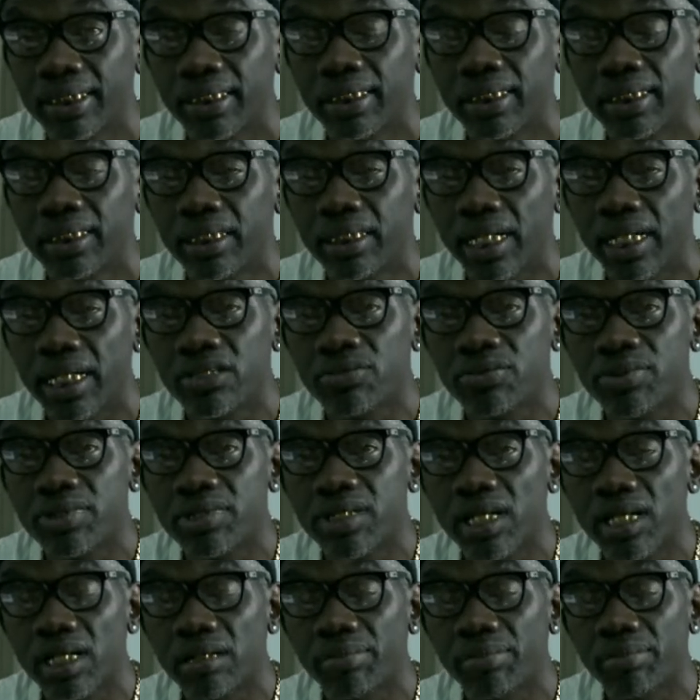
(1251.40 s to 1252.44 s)
Chase was
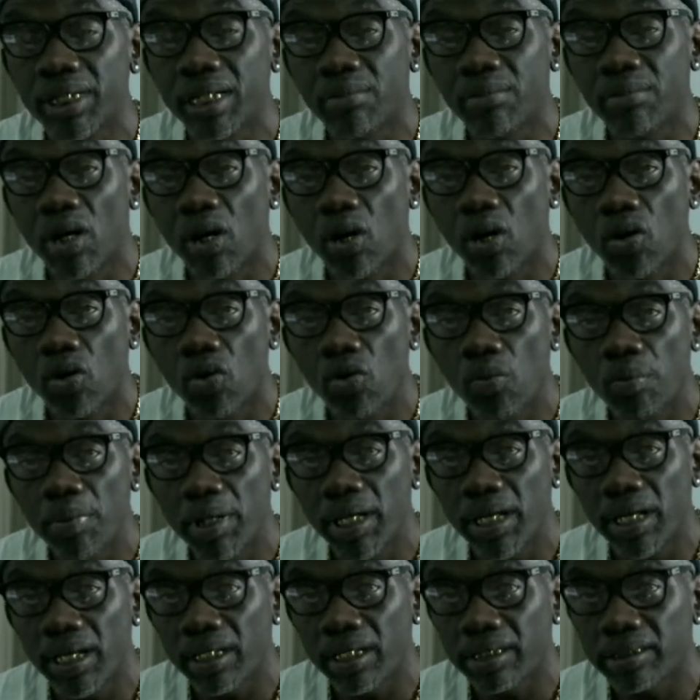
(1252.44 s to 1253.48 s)
telling me I'm an old
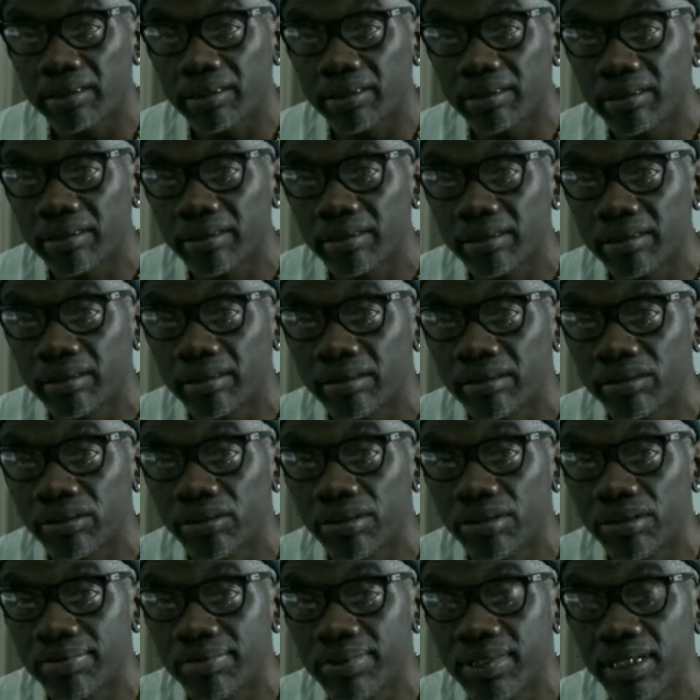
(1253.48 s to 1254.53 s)
man. You
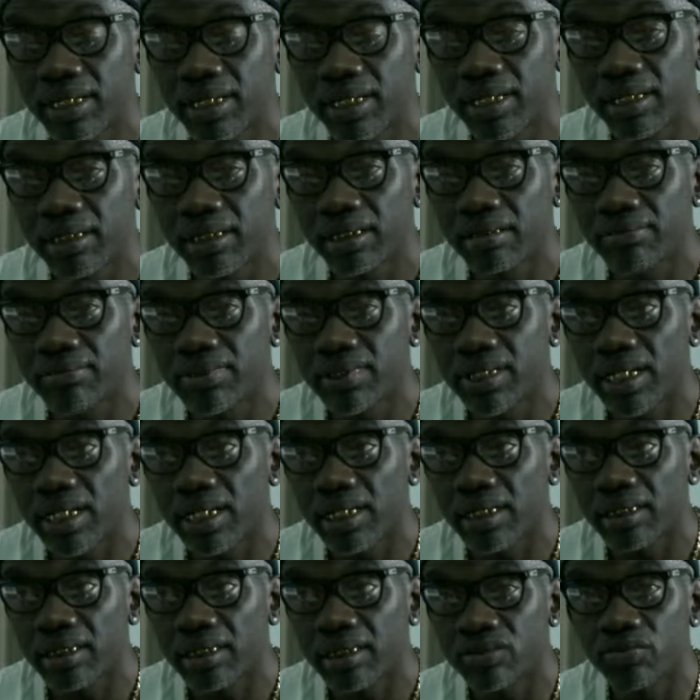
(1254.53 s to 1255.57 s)
know what I'm saying? He was
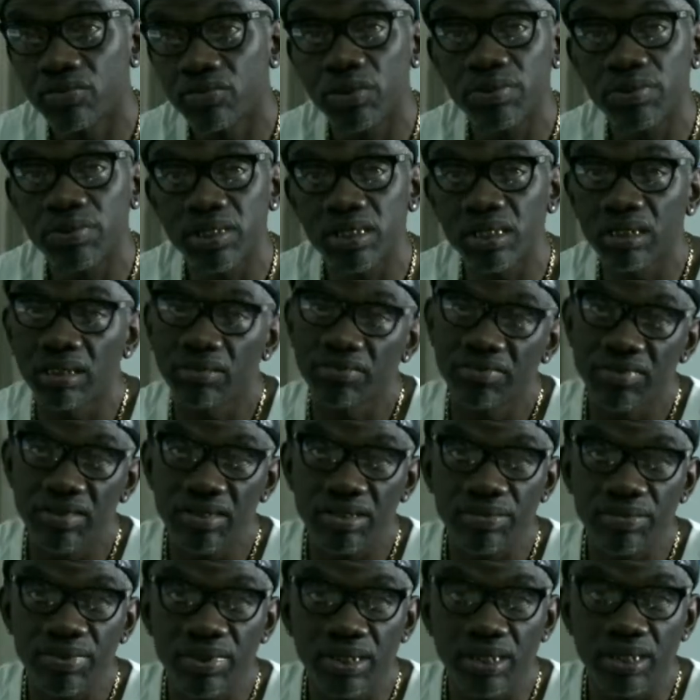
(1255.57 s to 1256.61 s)
like, because we was looking for
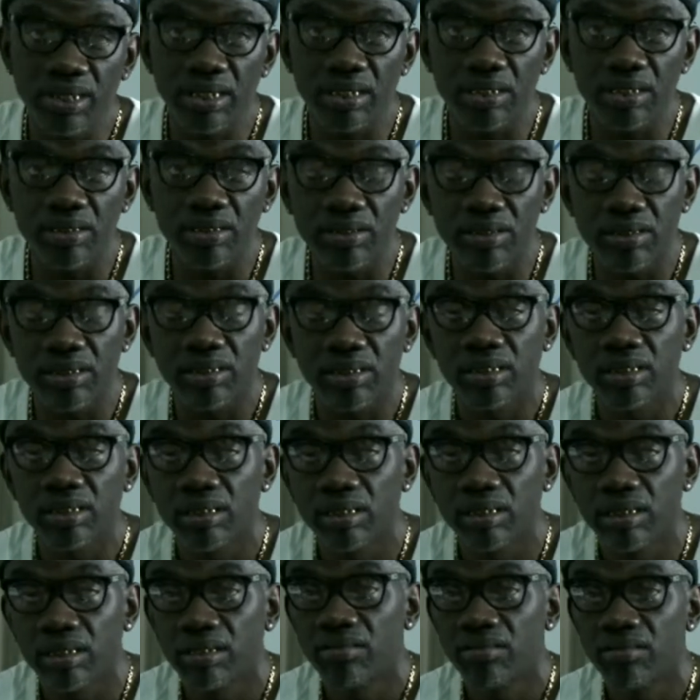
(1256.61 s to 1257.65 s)
some sneakers
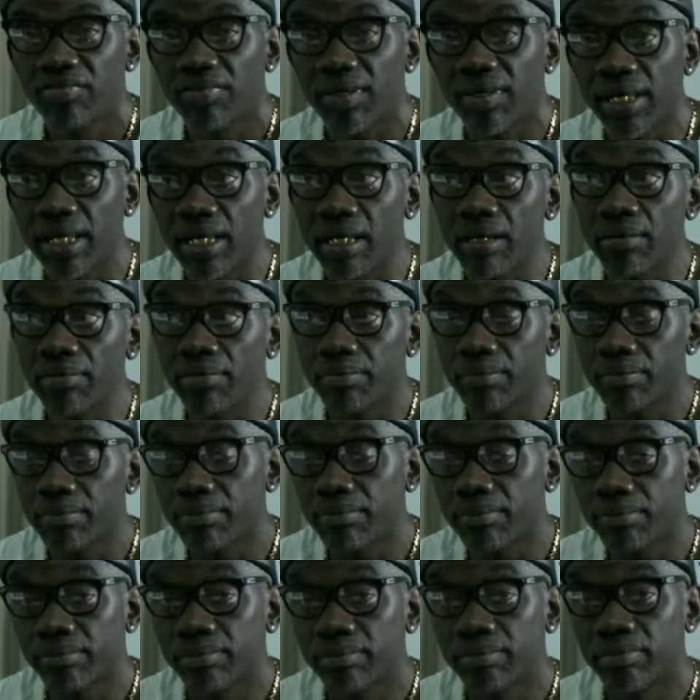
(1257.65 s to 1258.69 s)
for him
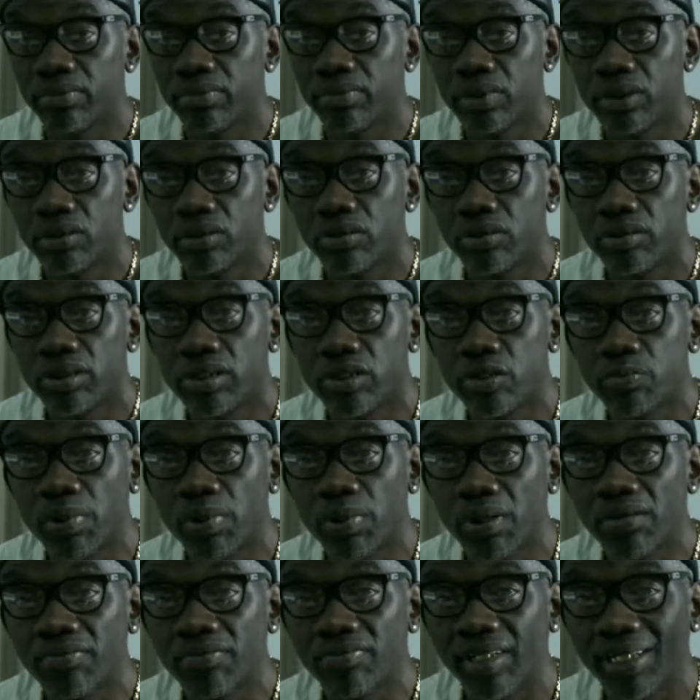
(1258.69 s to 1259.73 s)
during his
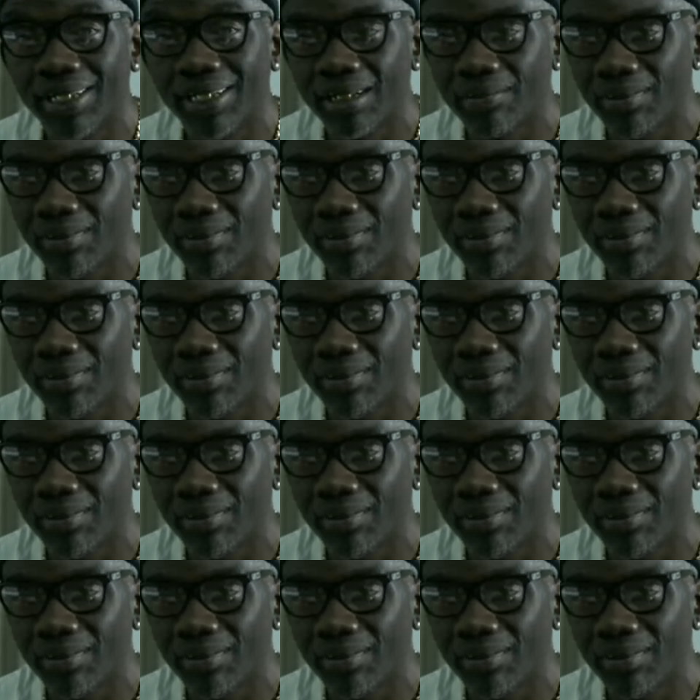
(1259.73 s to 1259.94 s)
birthday.